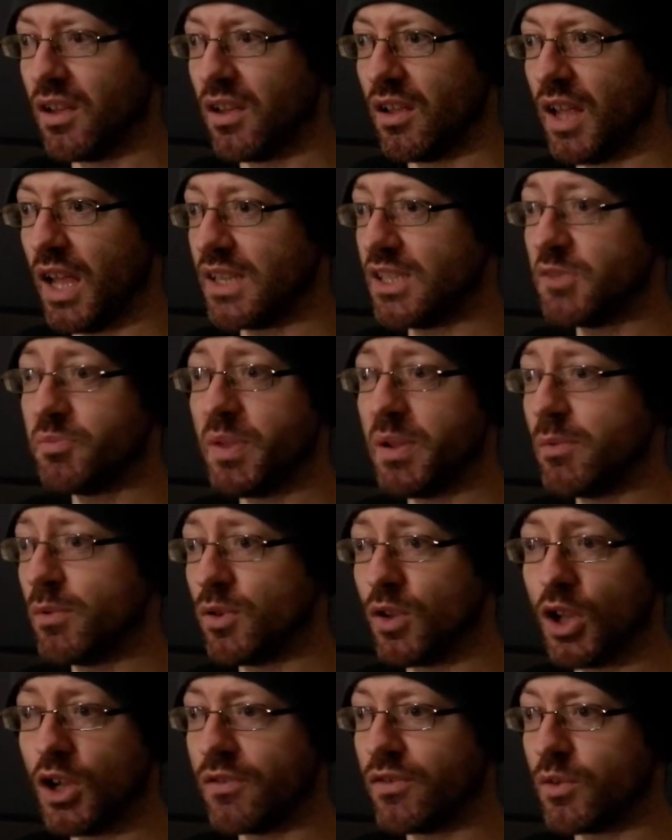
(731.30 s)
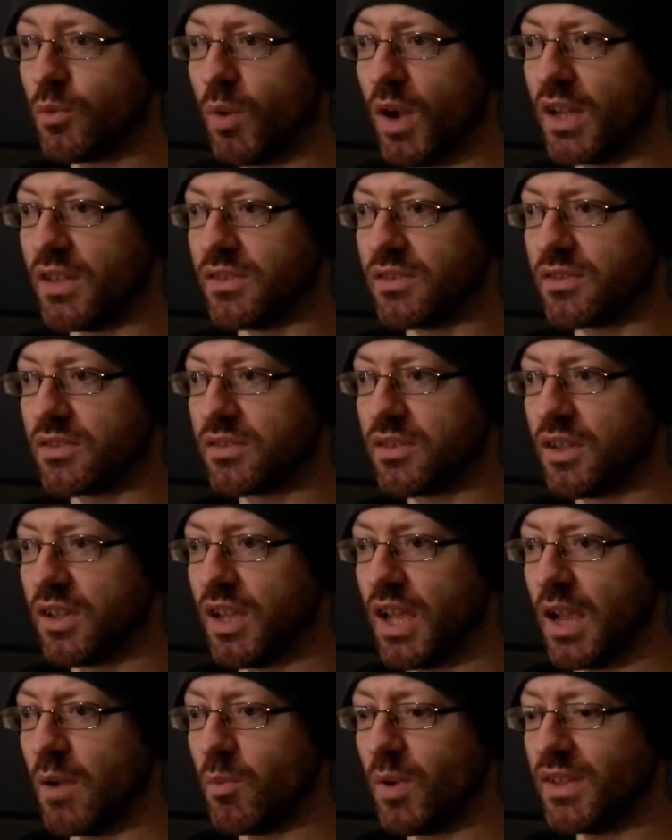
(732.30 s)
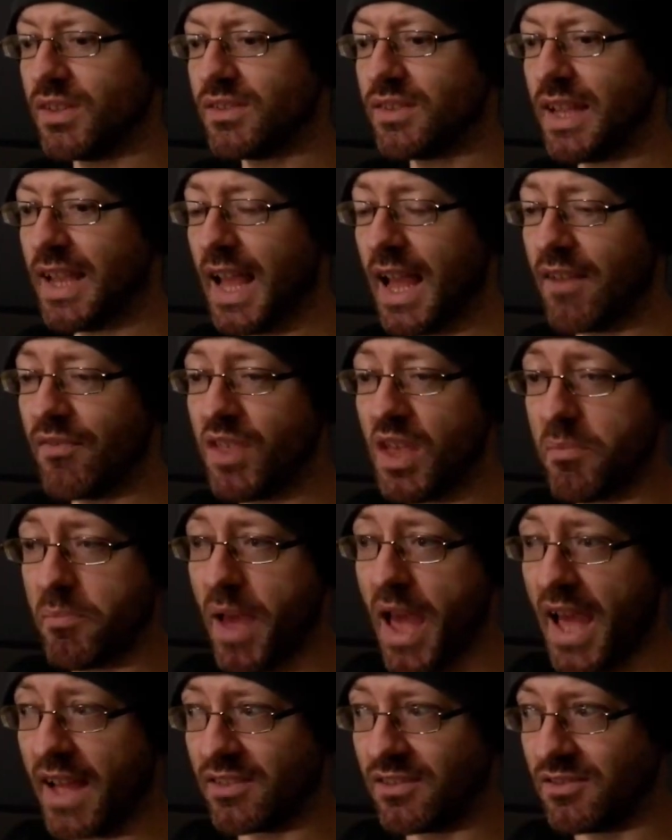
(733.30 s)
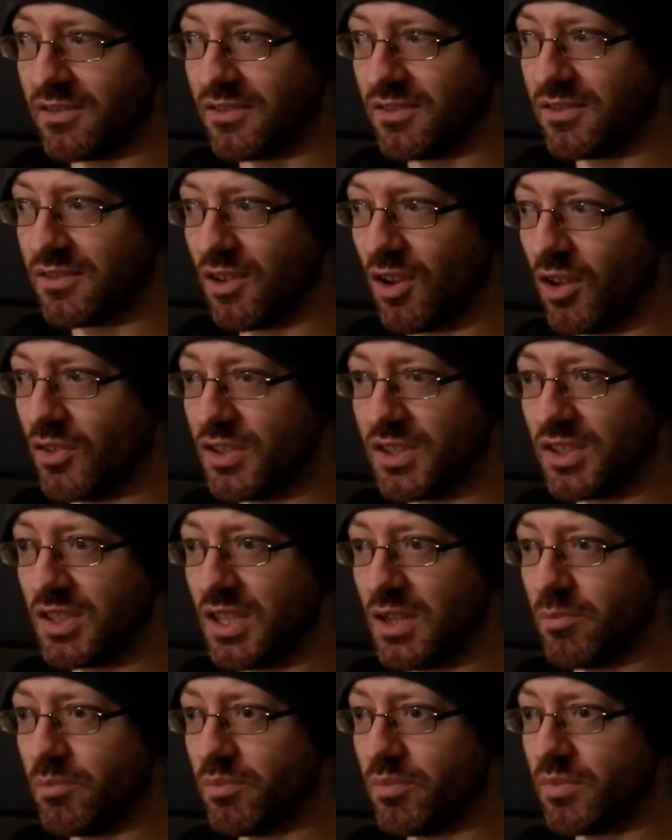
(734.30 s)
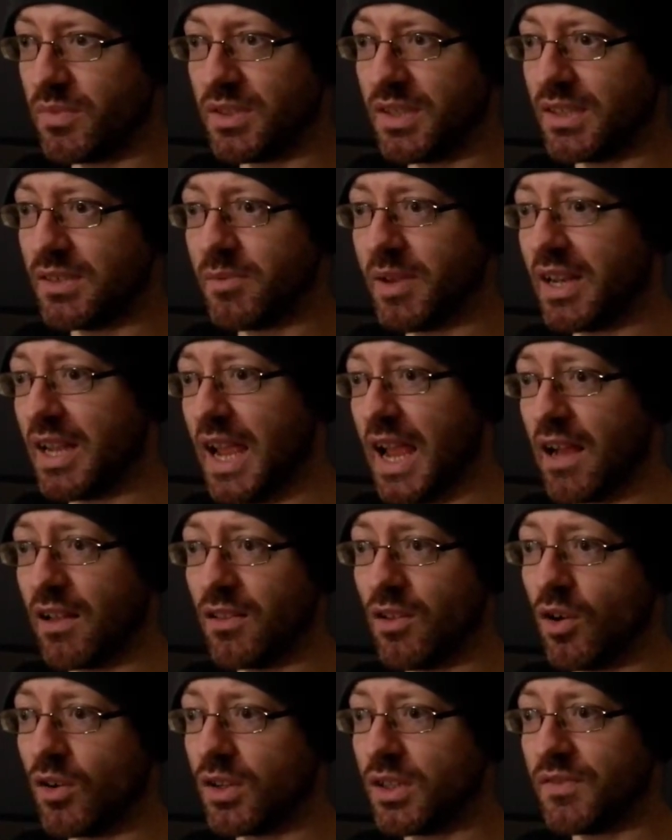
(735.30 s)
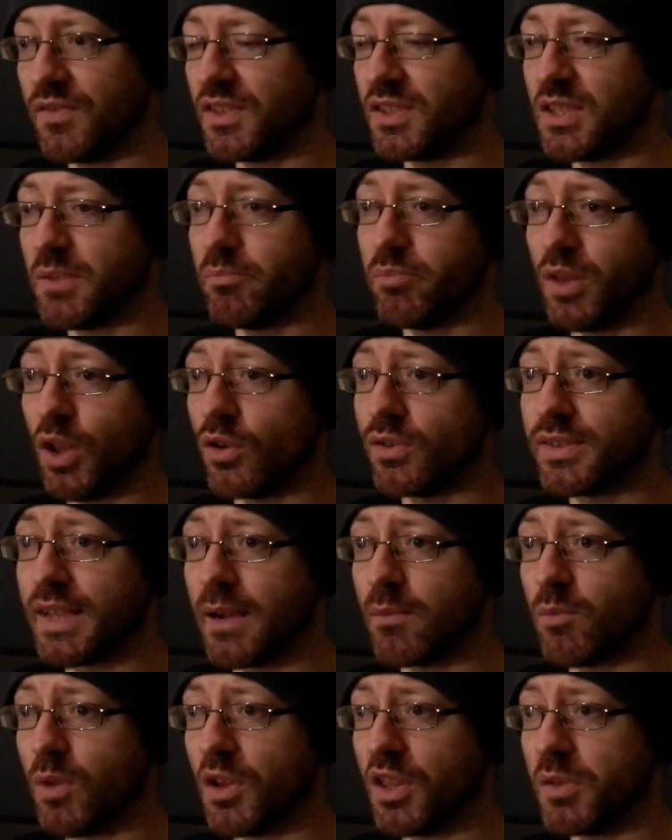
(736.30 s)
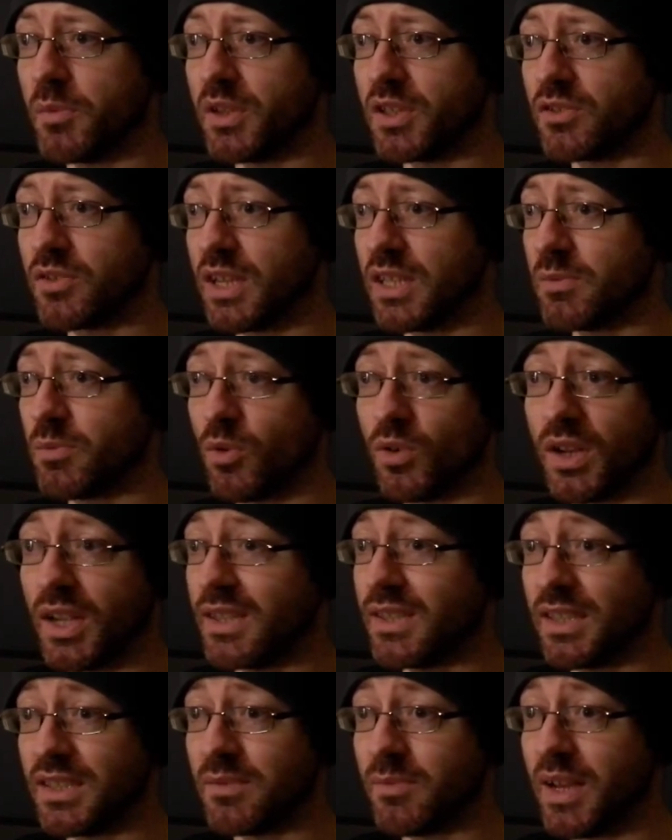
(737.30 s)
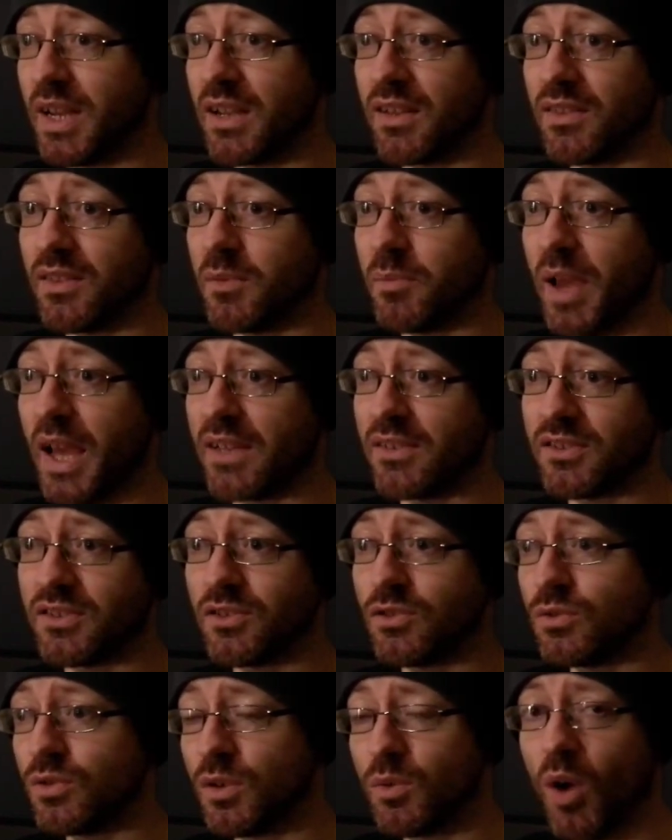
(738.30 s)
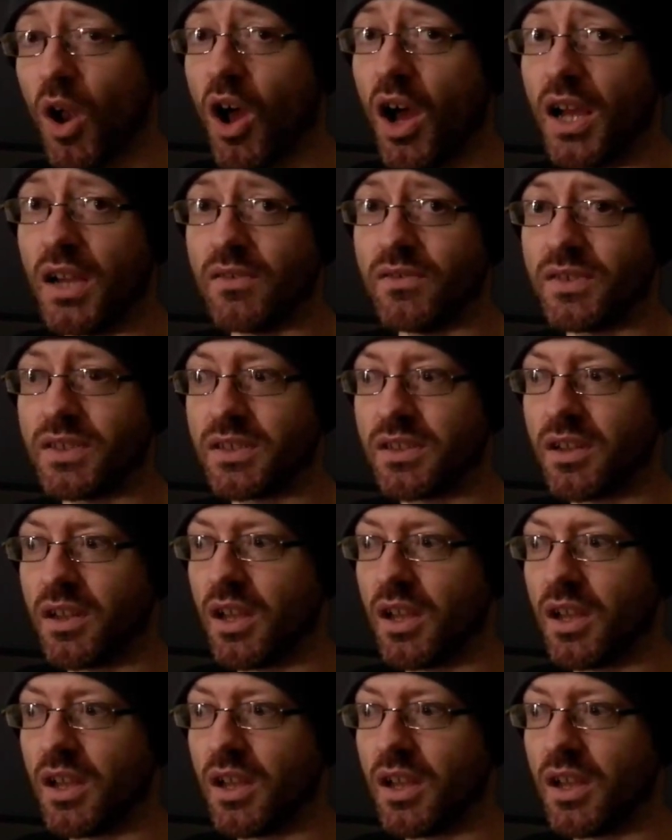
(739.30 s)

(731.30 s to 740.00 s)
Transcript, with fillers: and just beam them all over at once. And once they have their patterns on the ship, it doesn't matter how long, if the ship blows up while they're being transported, it doesn't matter, the pattern still arrives.